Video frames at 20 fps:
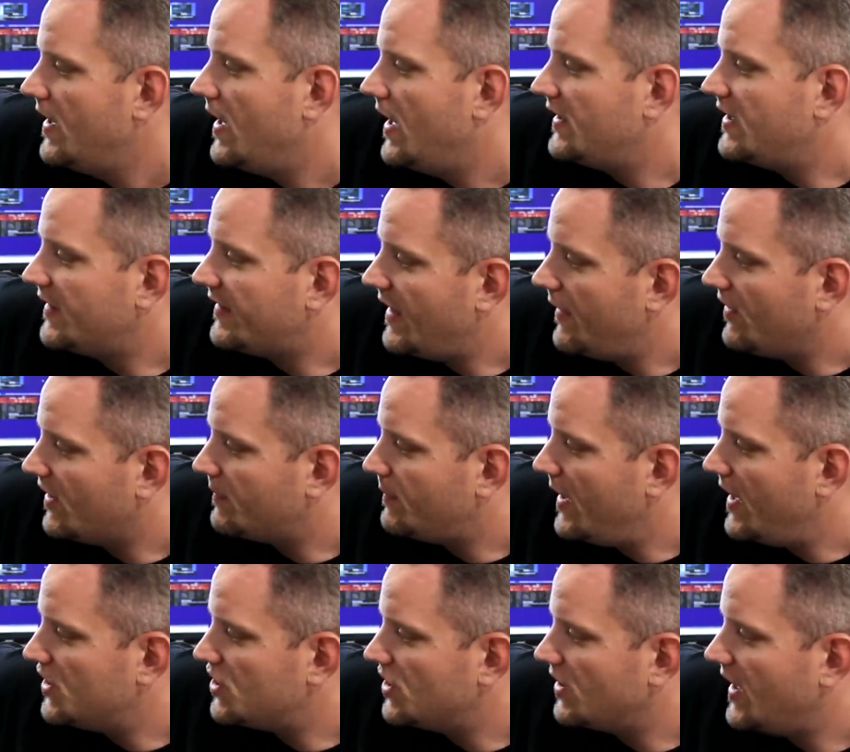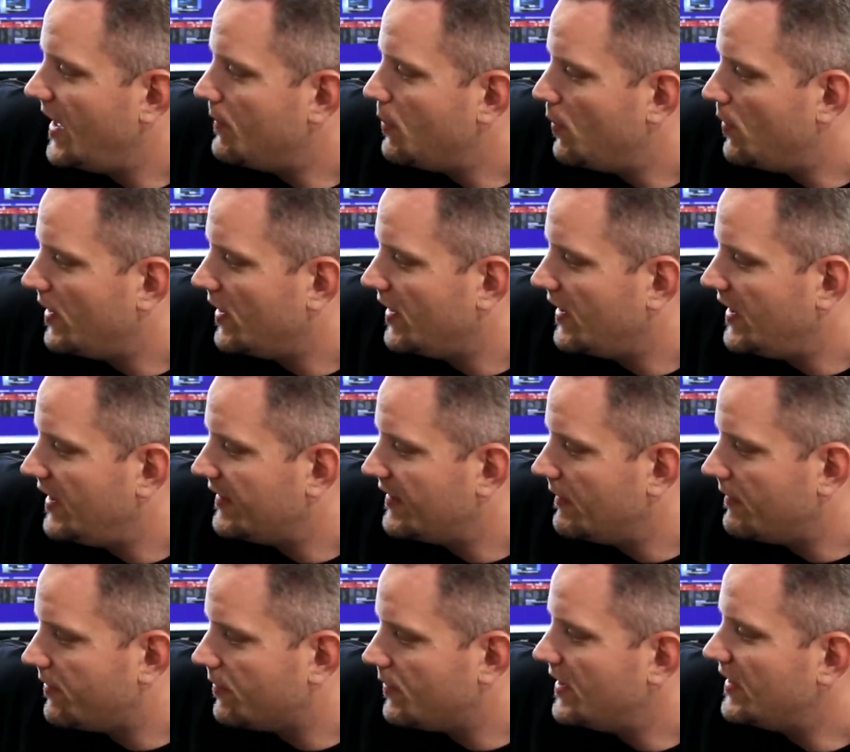It does have expansion capabilities
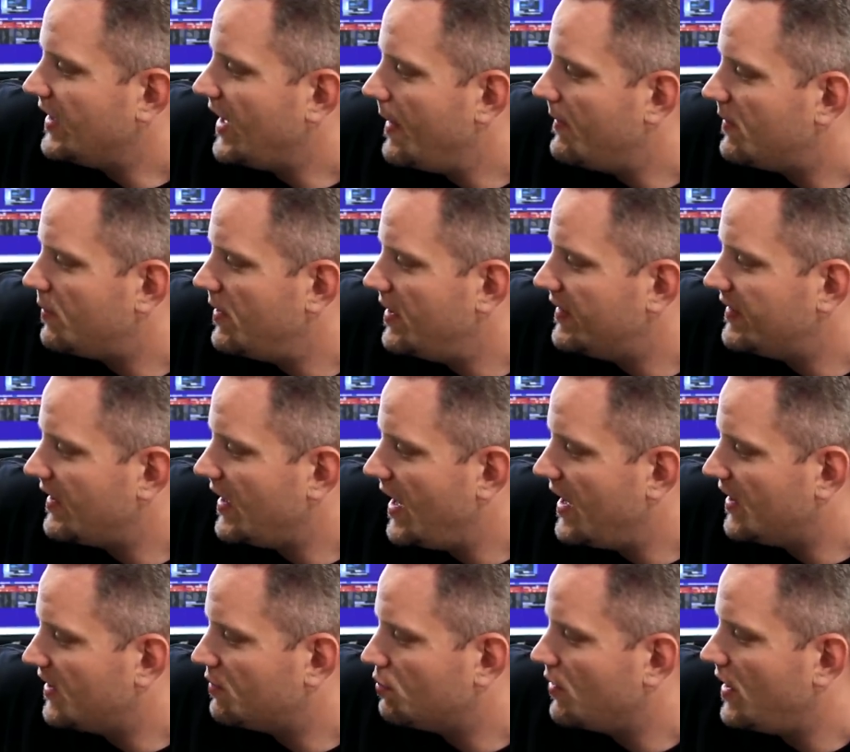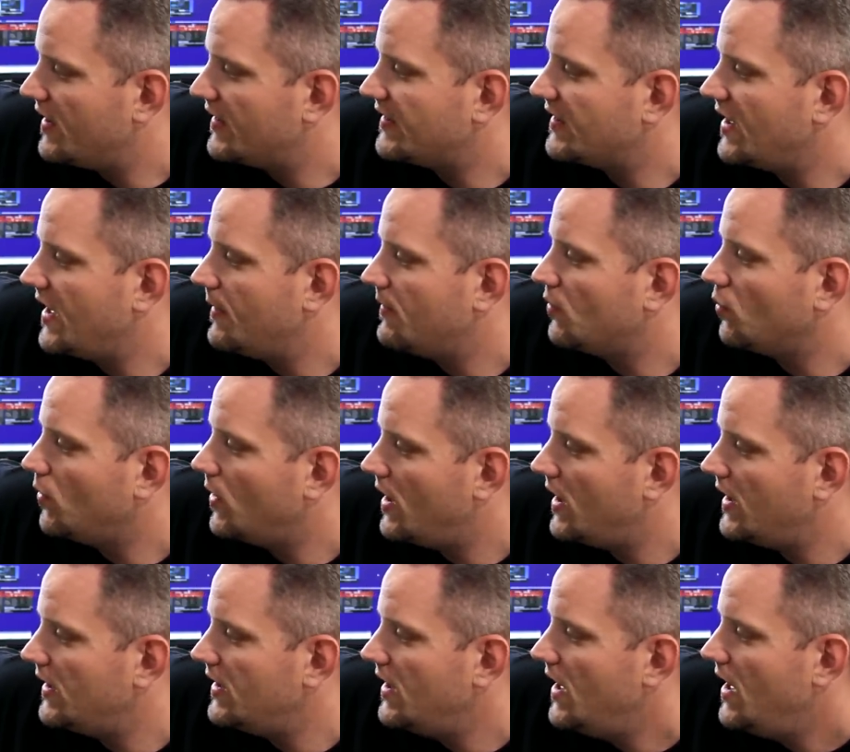of three times PCI Express times
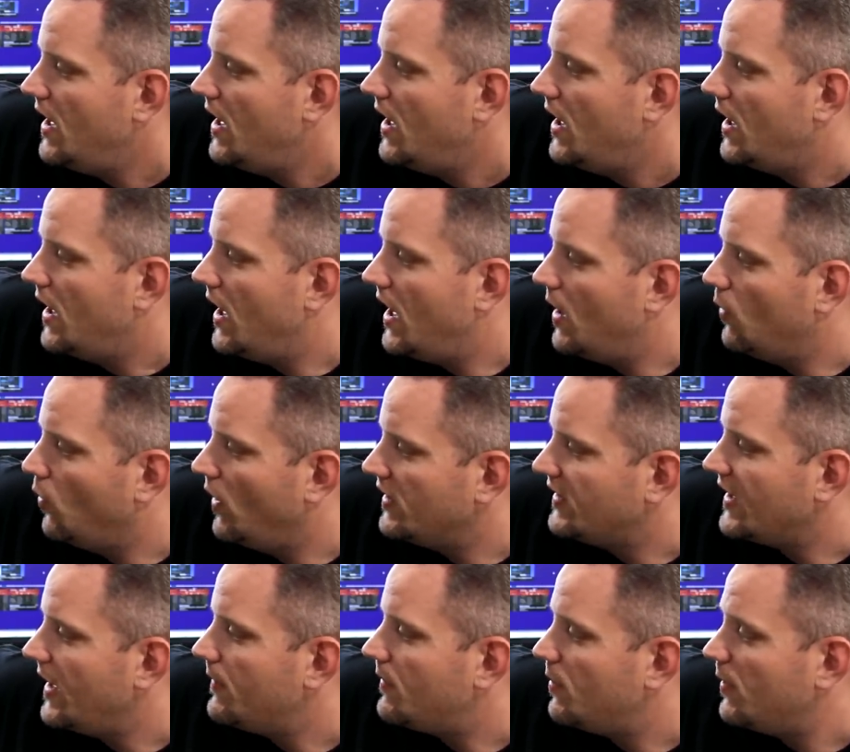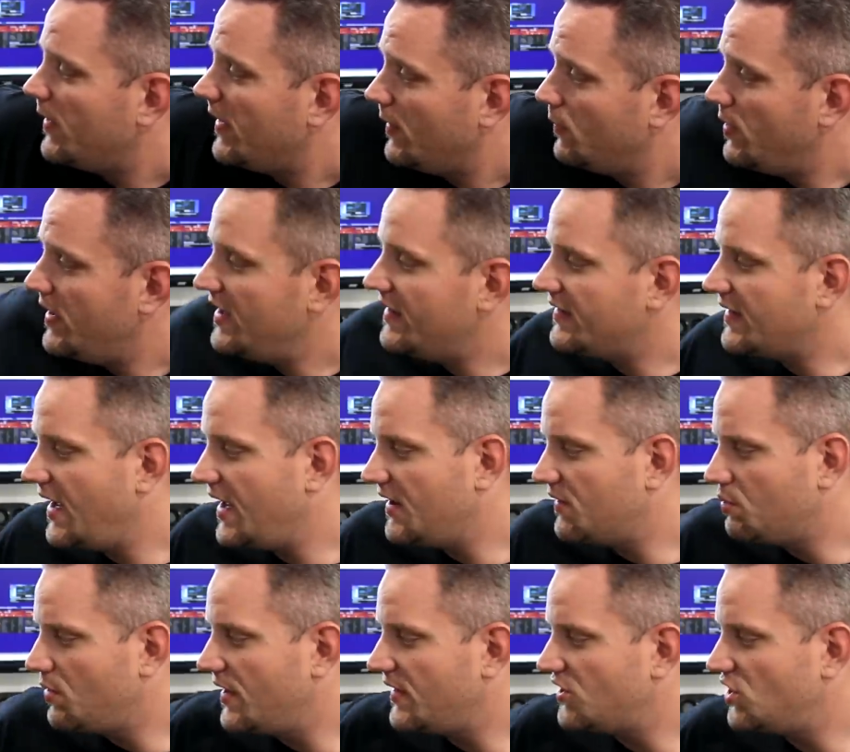one, uh, one times PCI
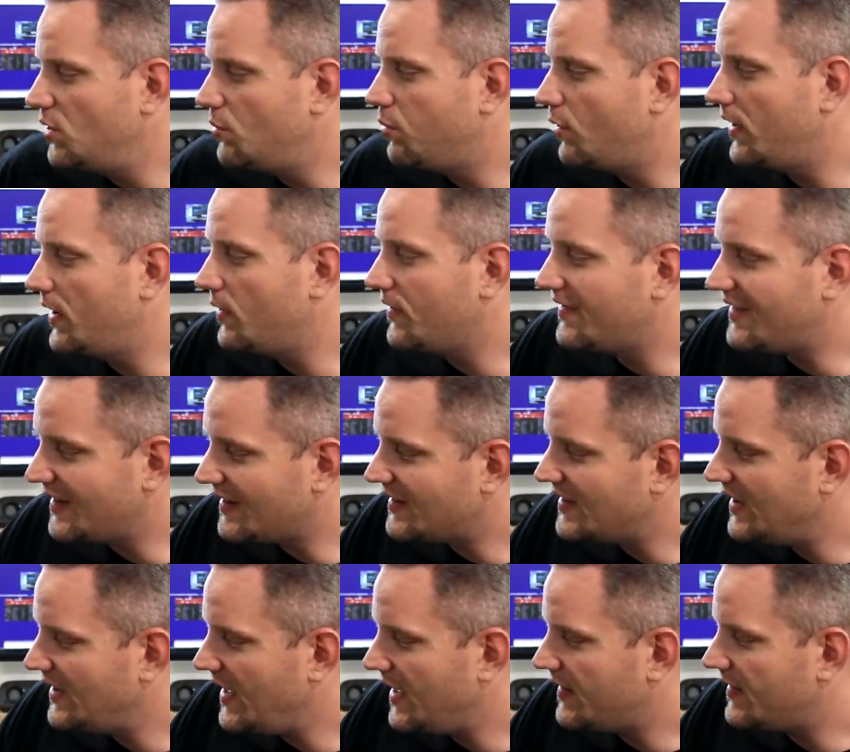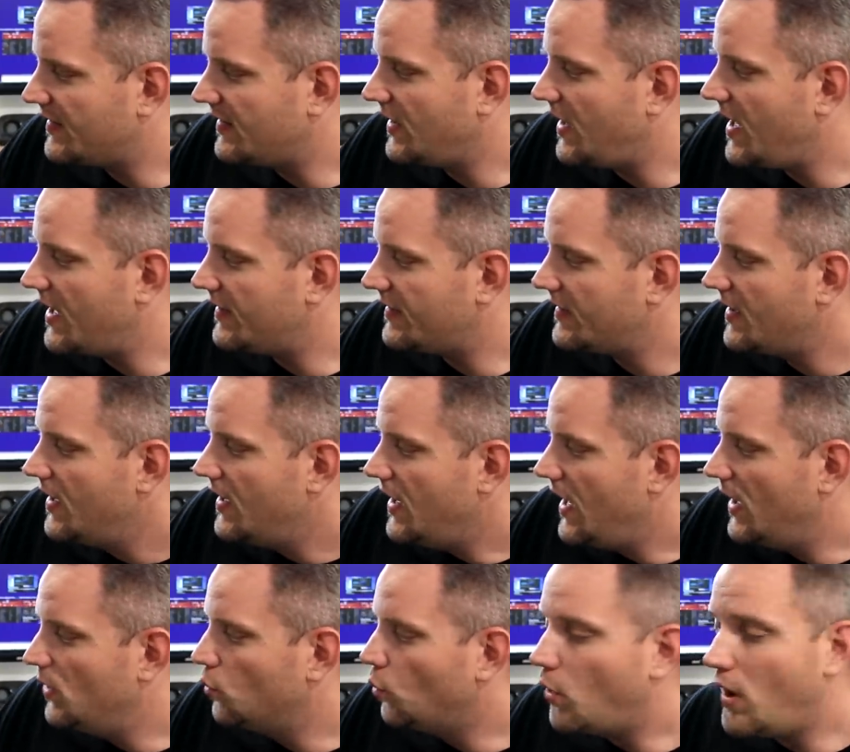Express 2.0 16 at slots,
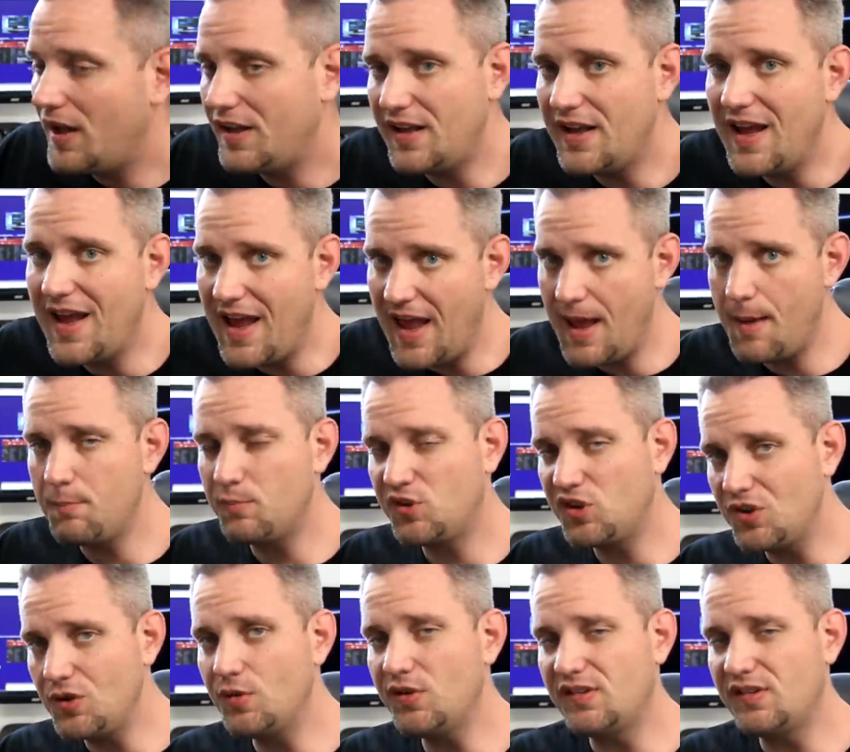and one M2